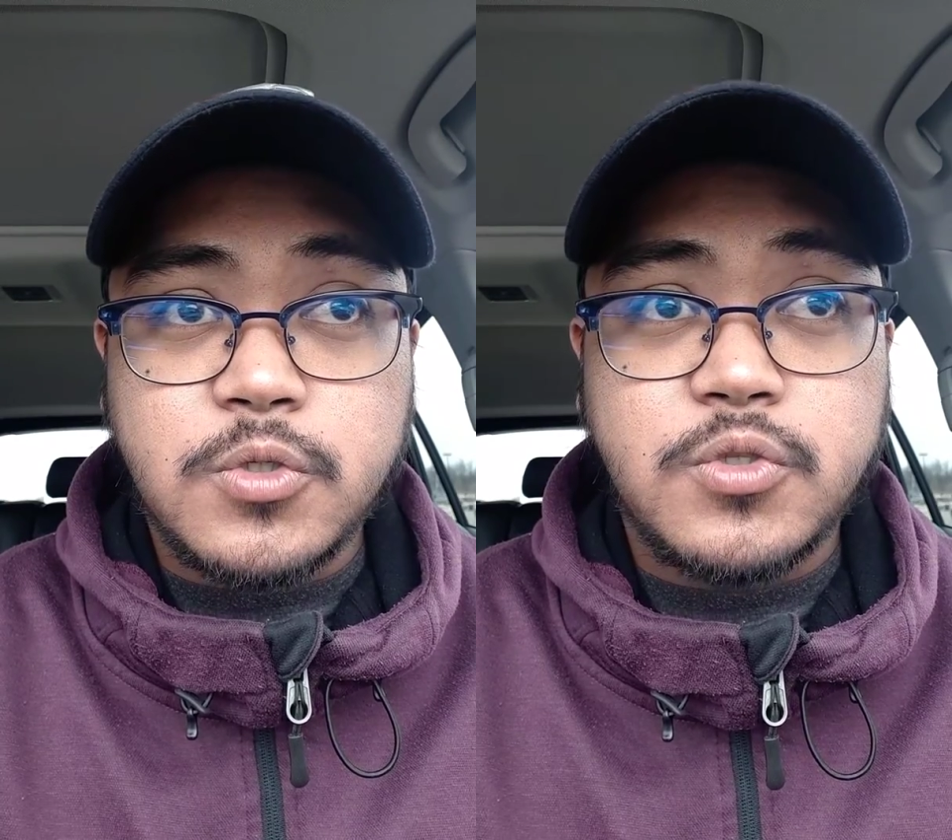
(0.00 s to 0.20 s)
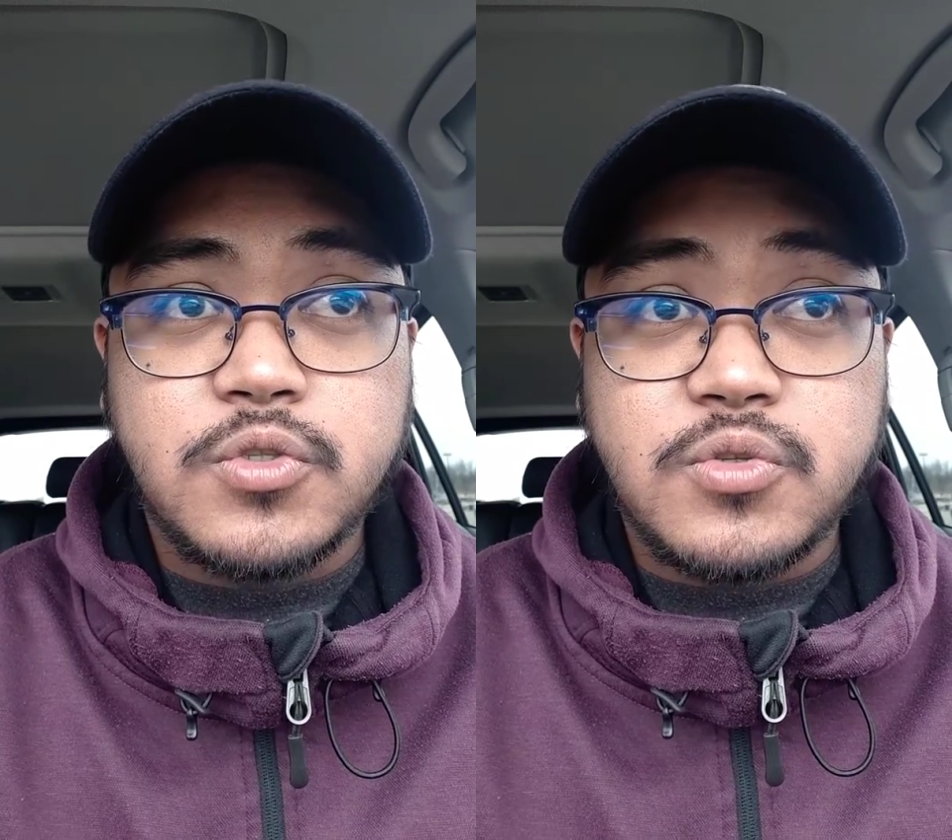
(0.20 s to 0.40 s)

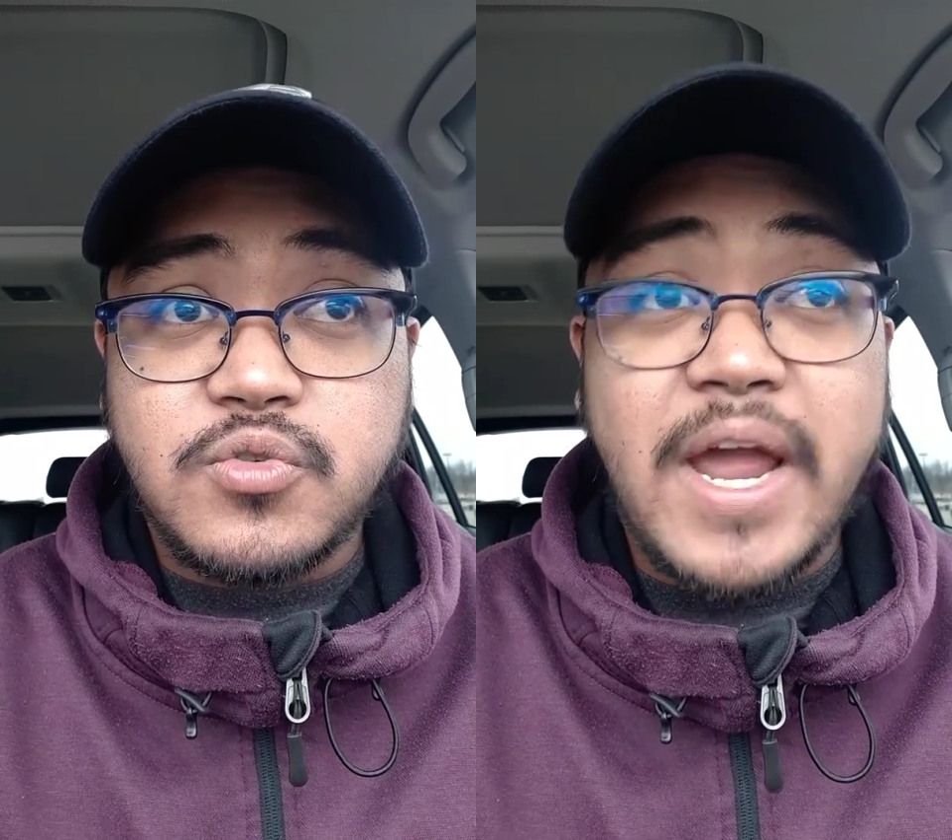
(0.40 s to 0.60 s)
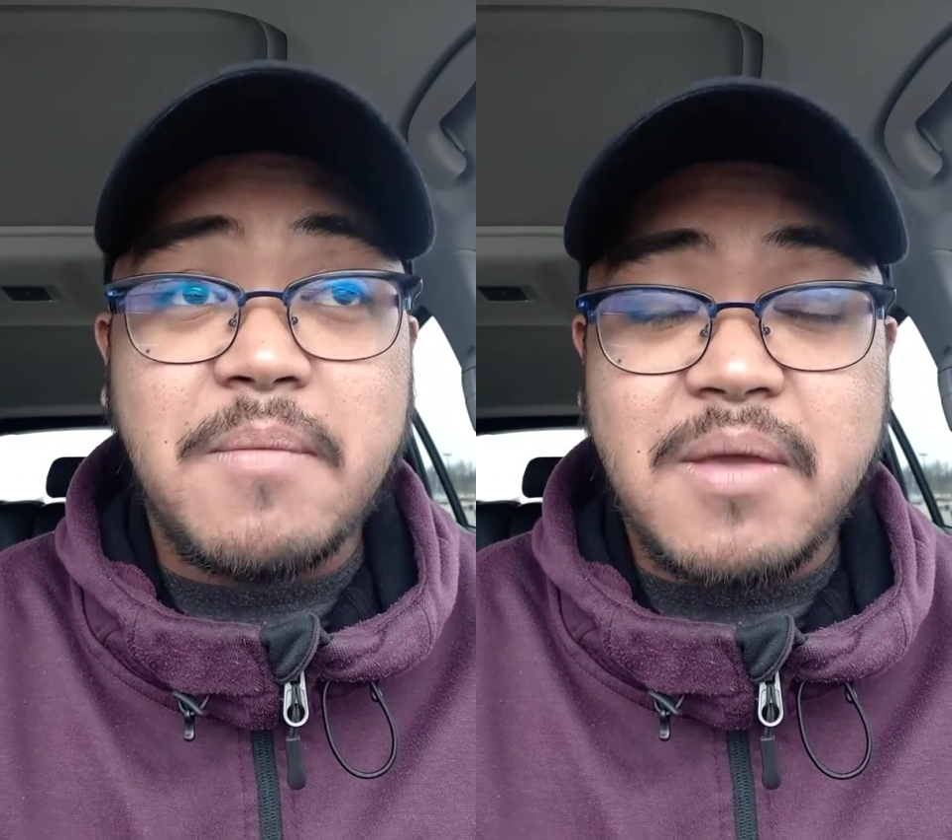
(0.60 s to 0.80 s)

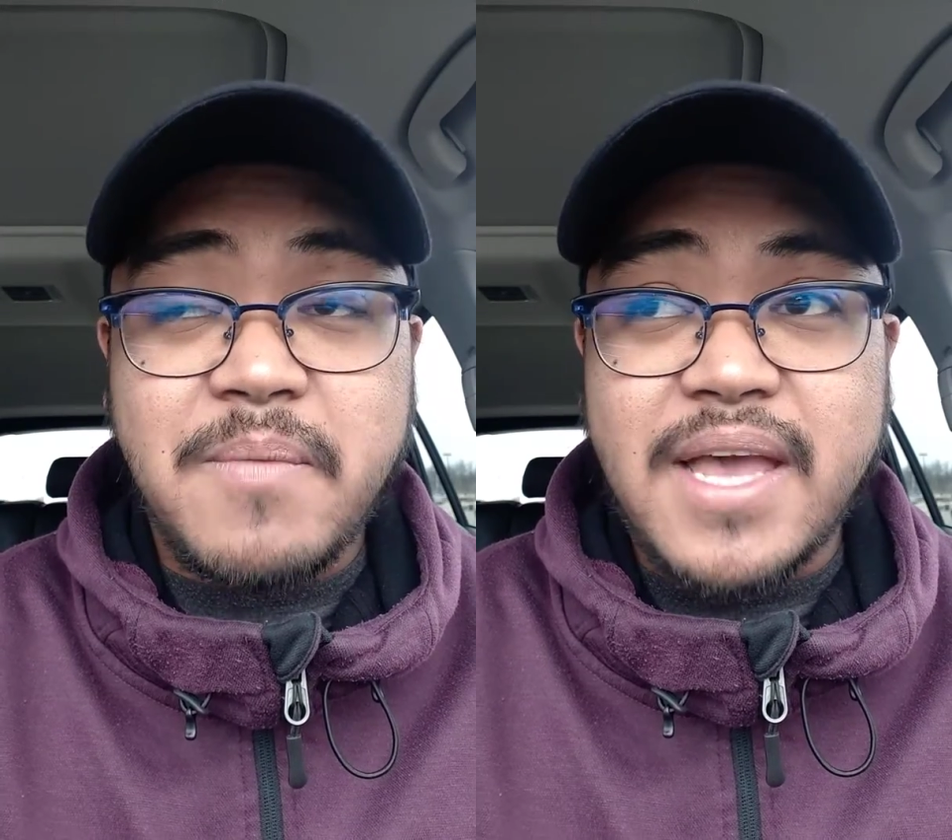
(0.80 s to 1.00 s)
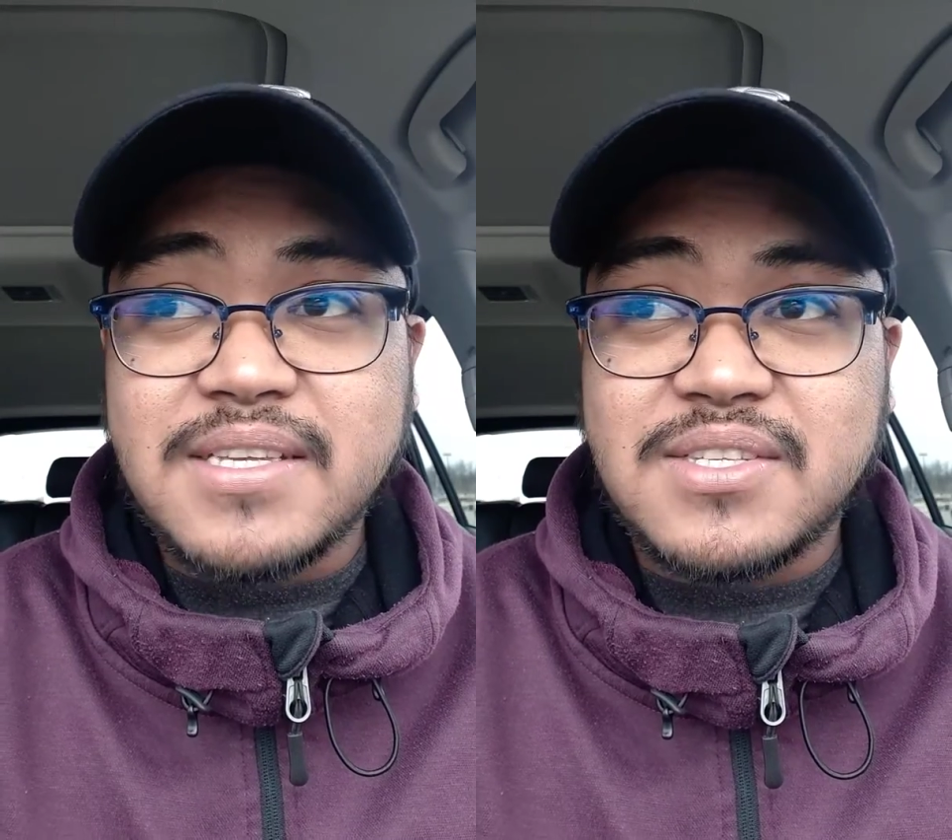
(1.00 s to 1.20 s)
try my
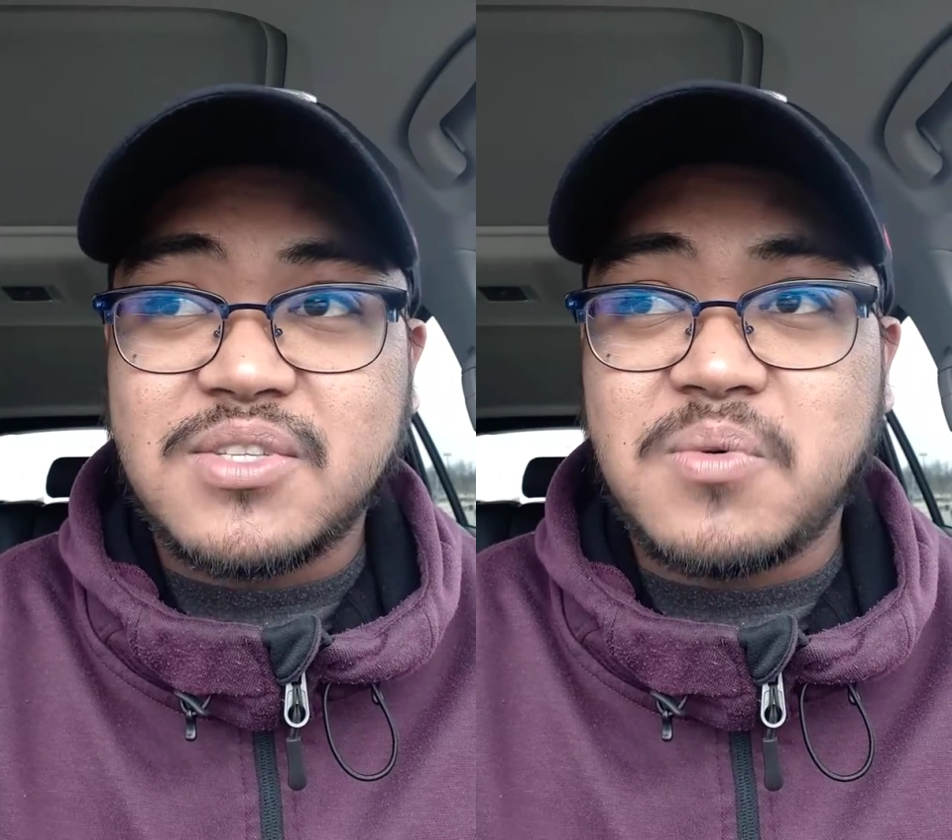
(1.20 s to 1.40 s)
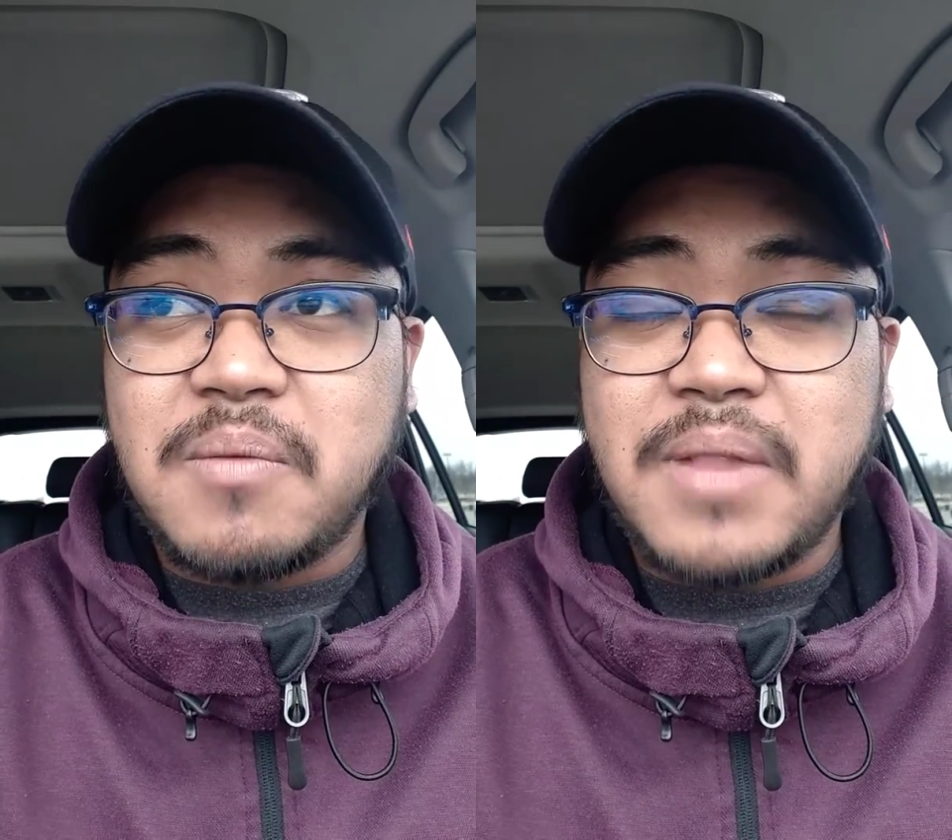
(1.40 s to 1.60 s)
best to
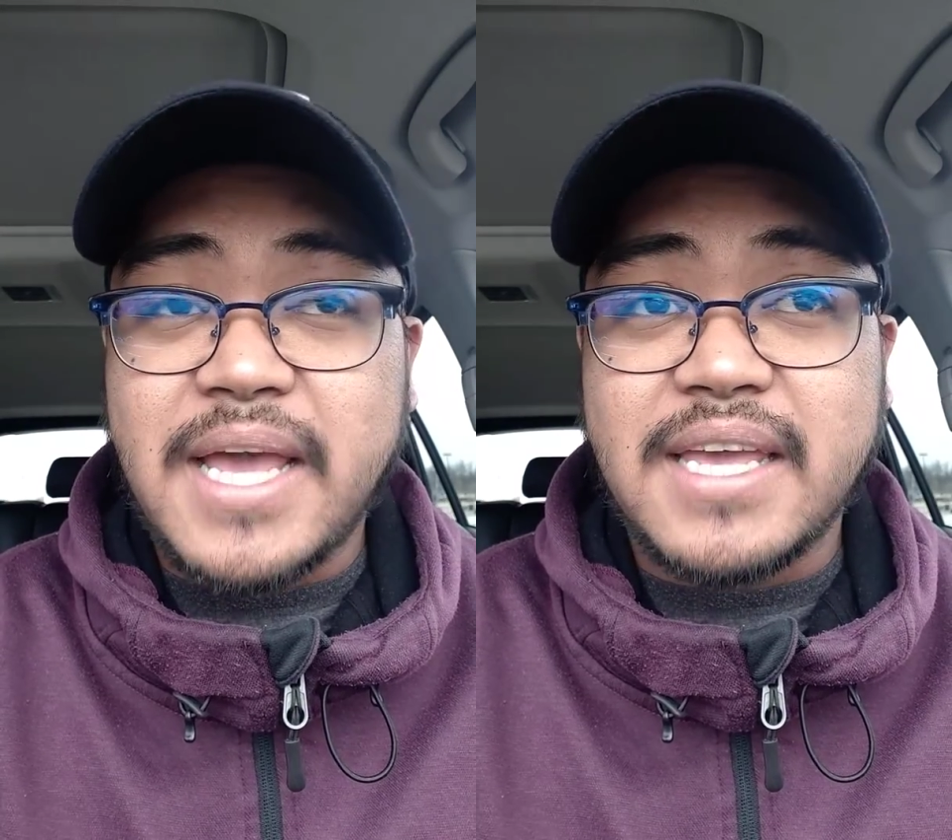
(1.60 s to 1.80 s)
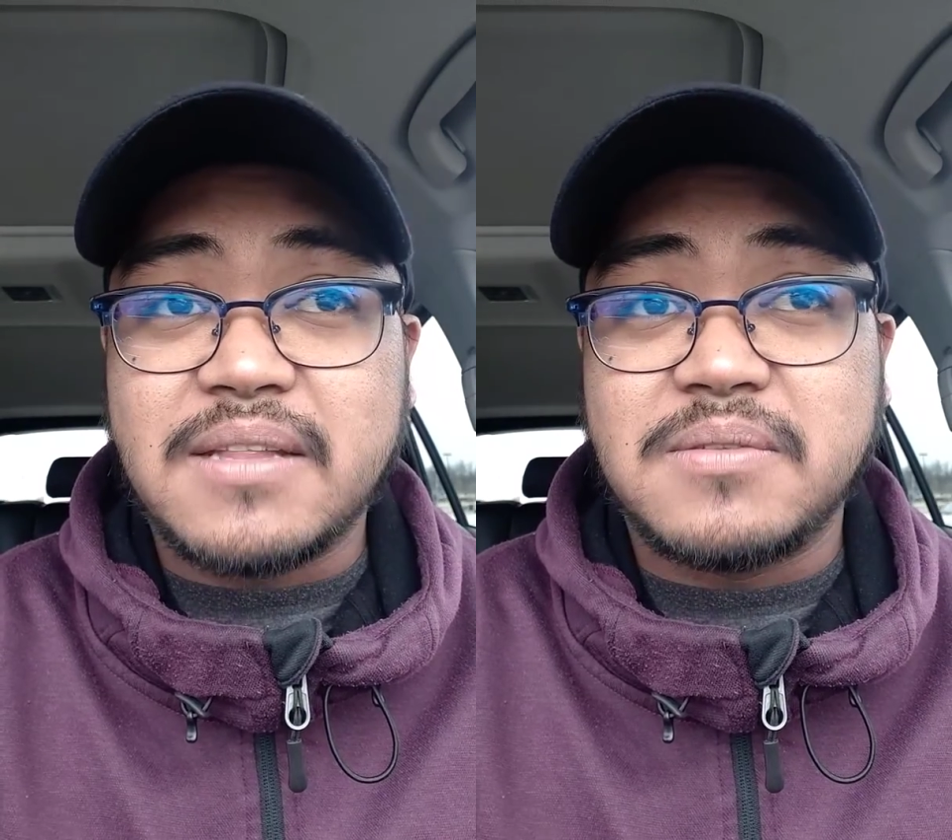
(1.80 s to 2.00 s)
apply it